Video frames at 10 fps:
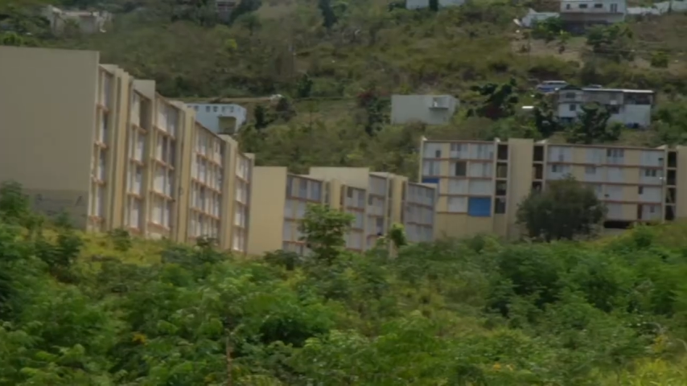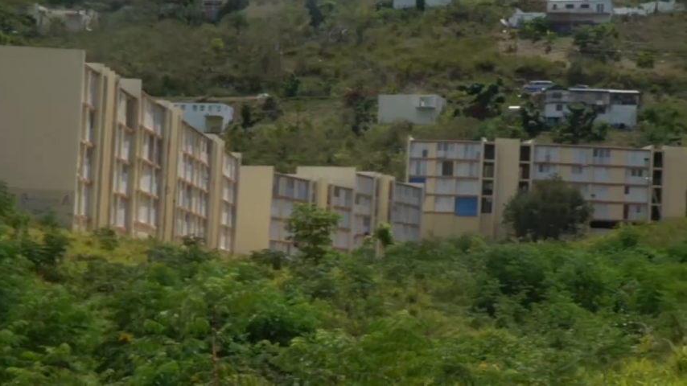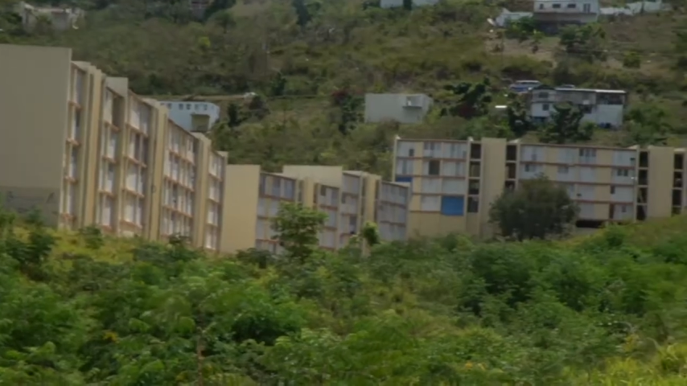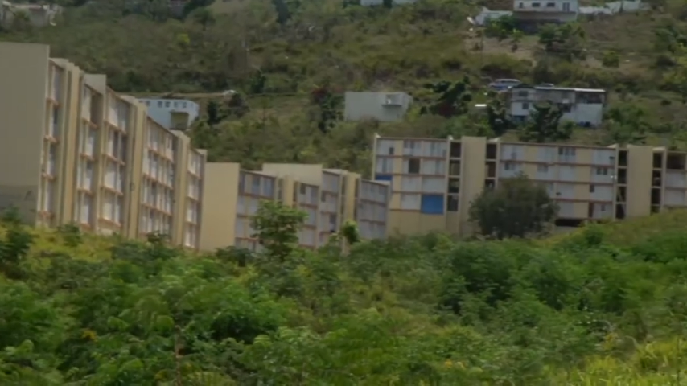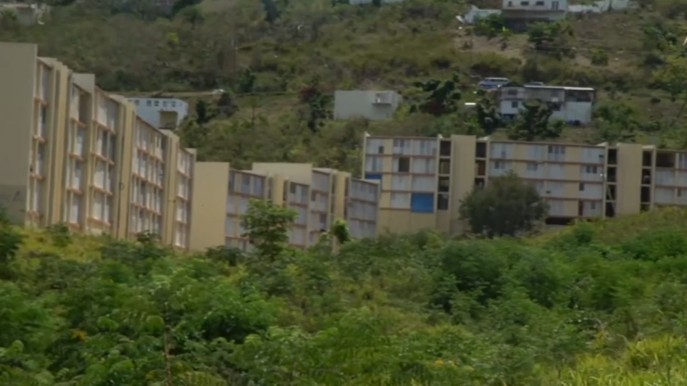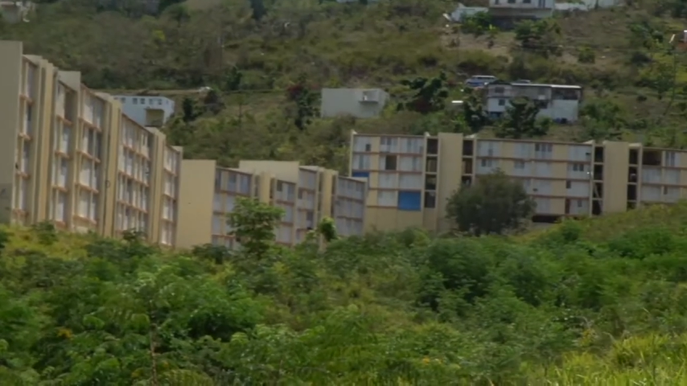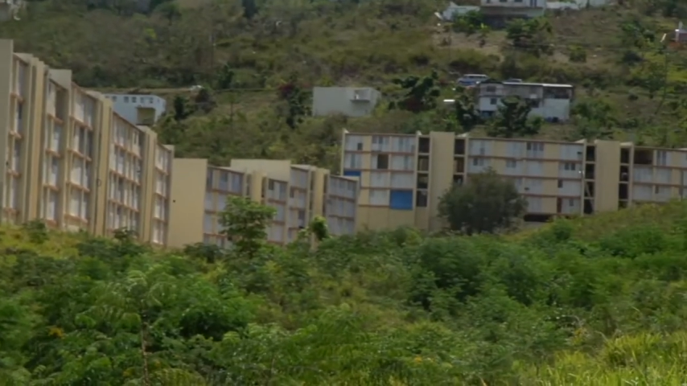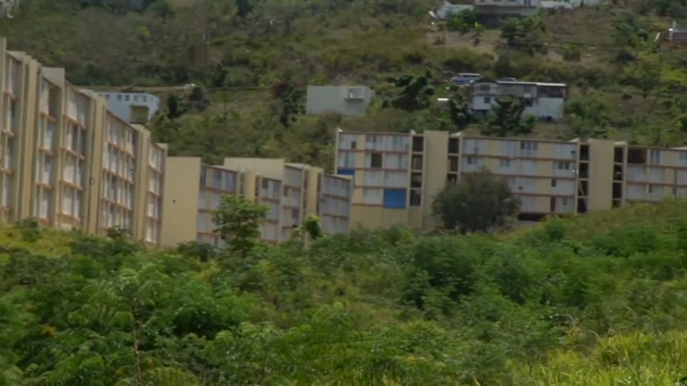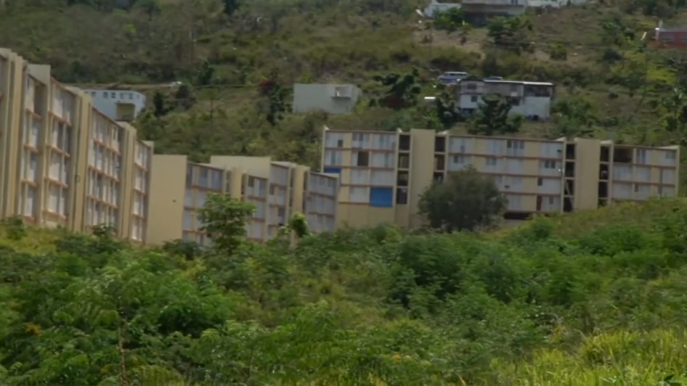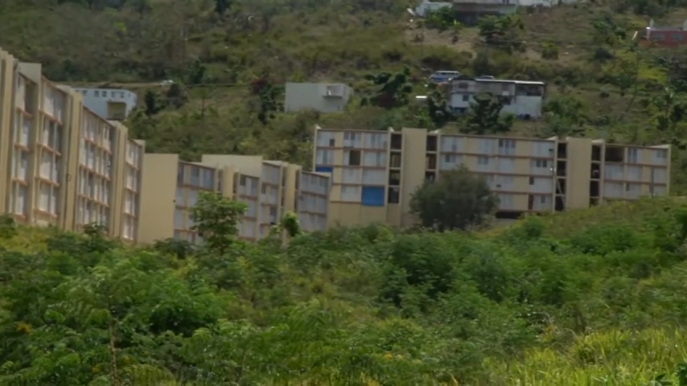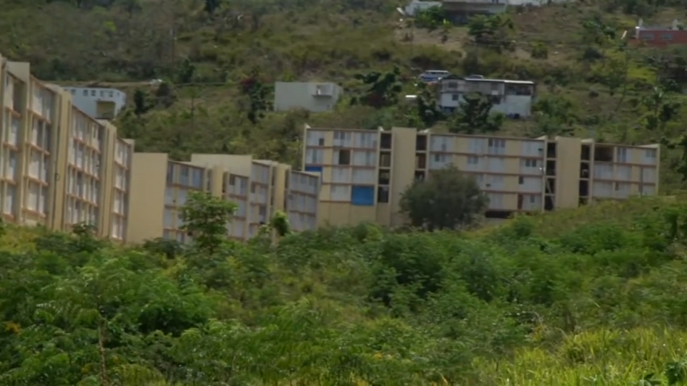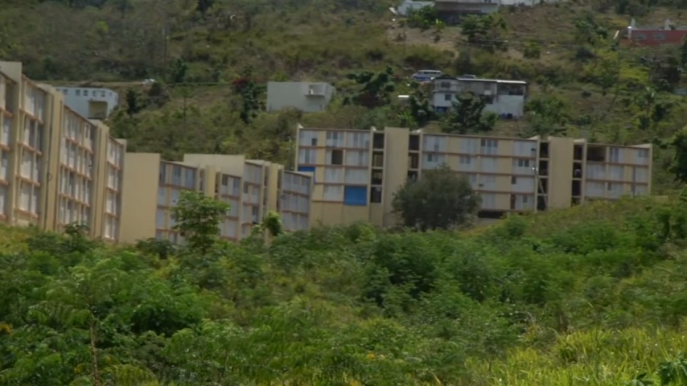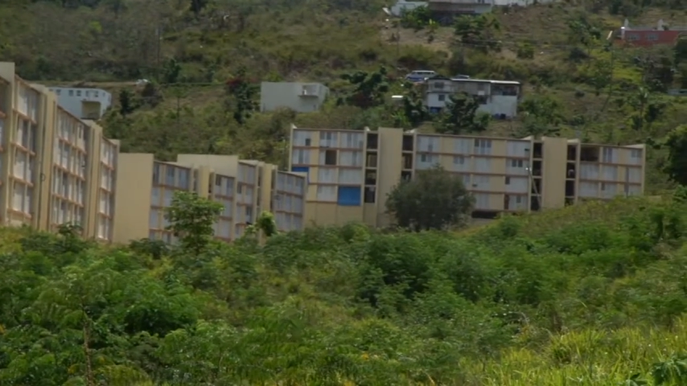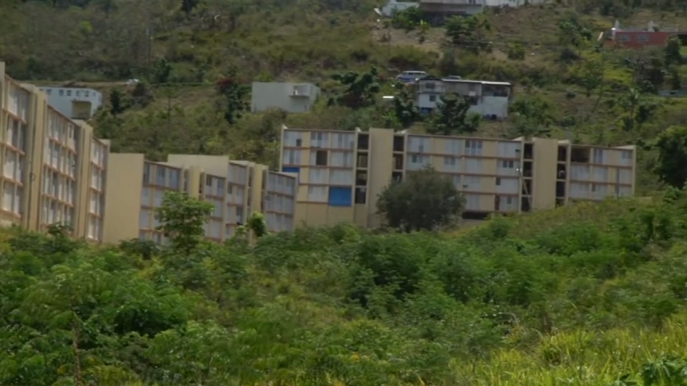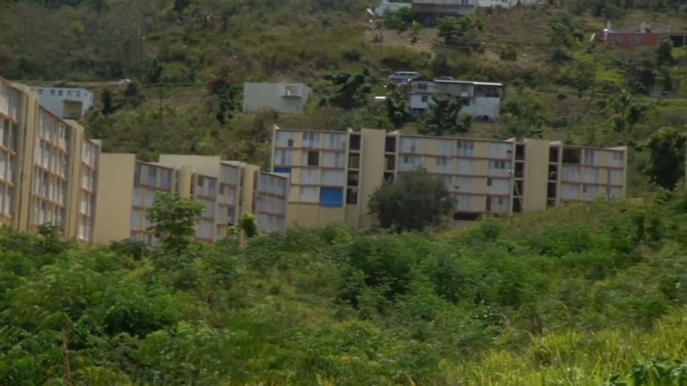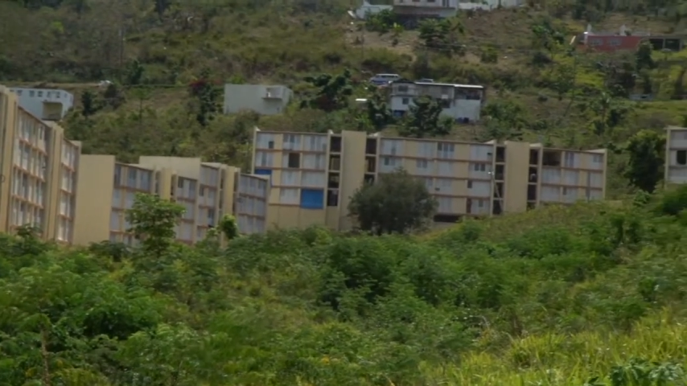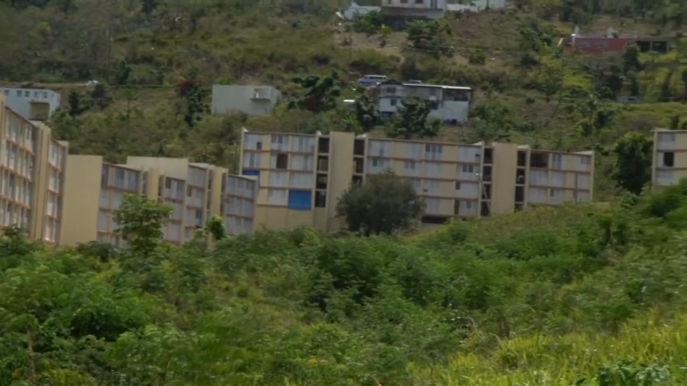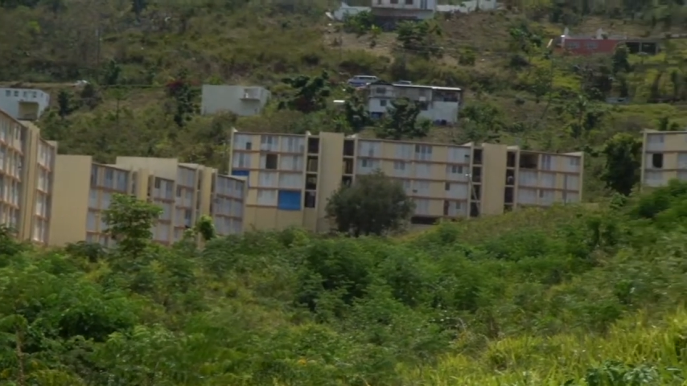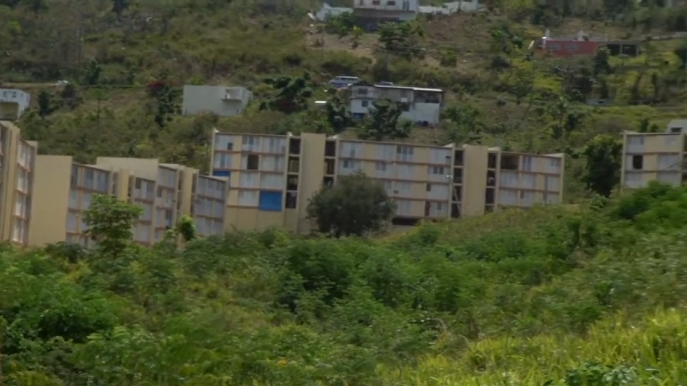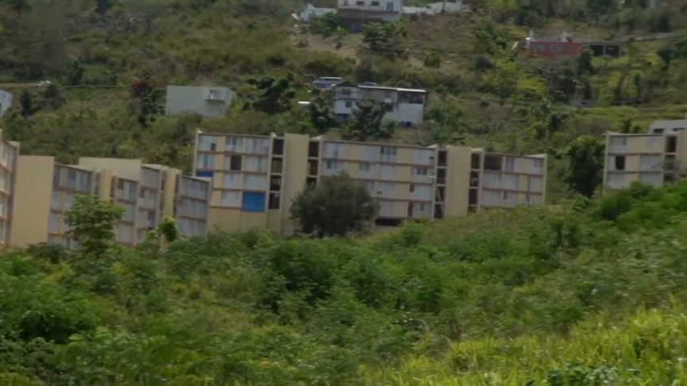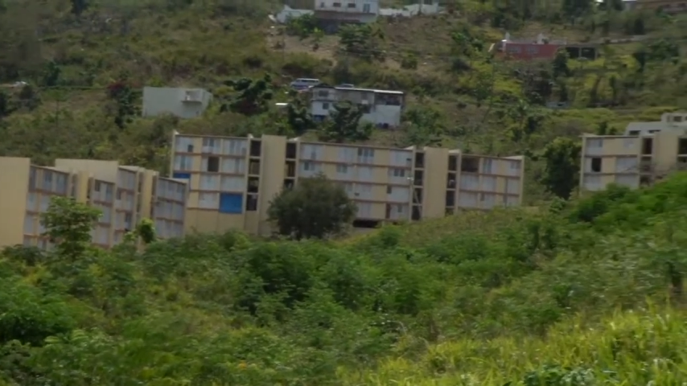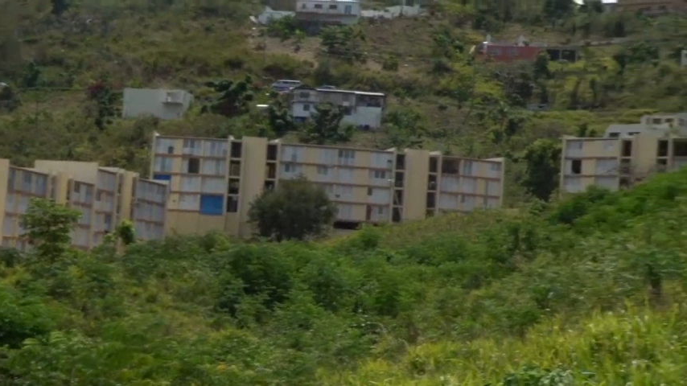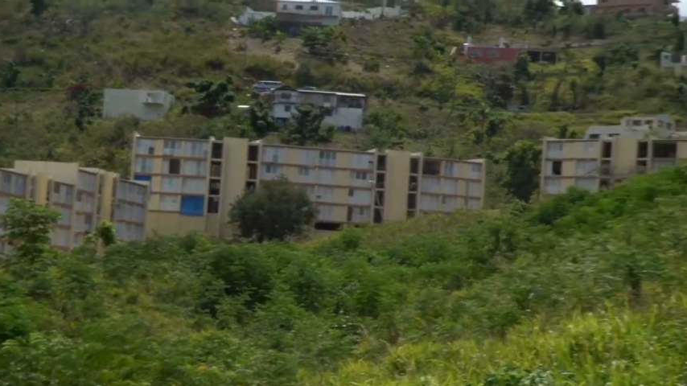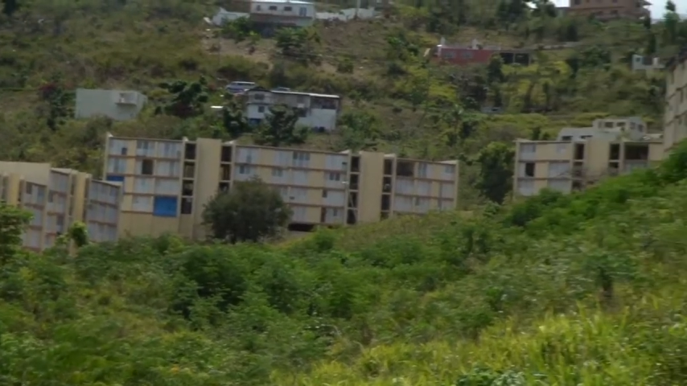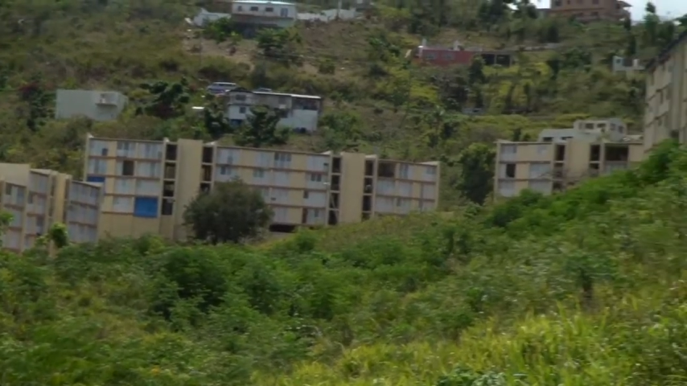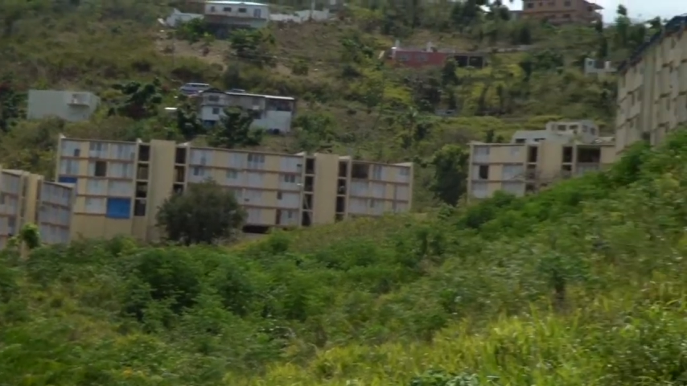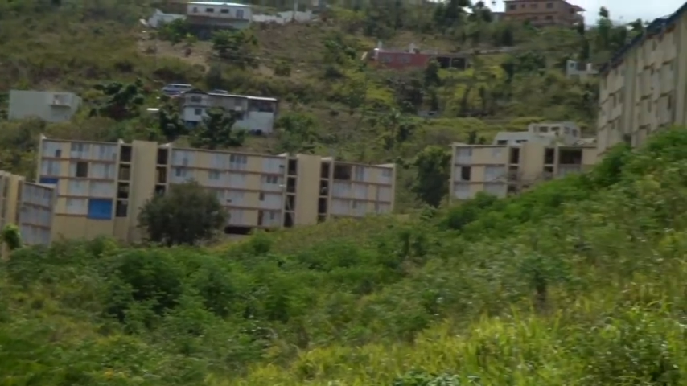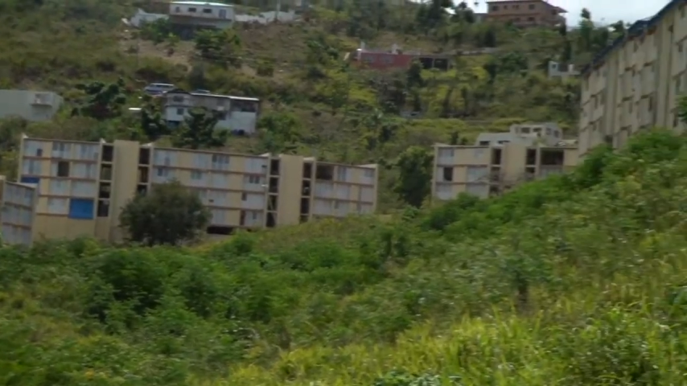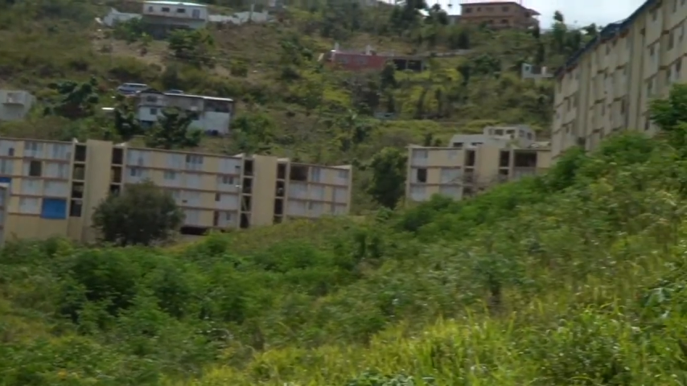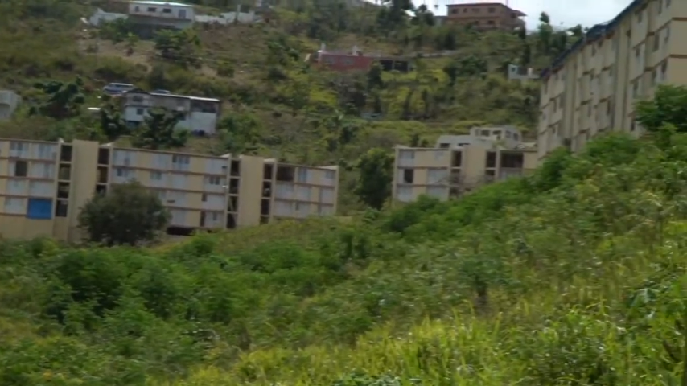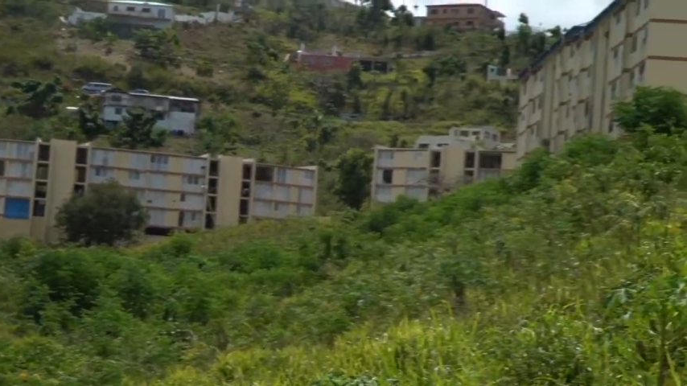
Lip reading: No face is visible, so there are no lips to read.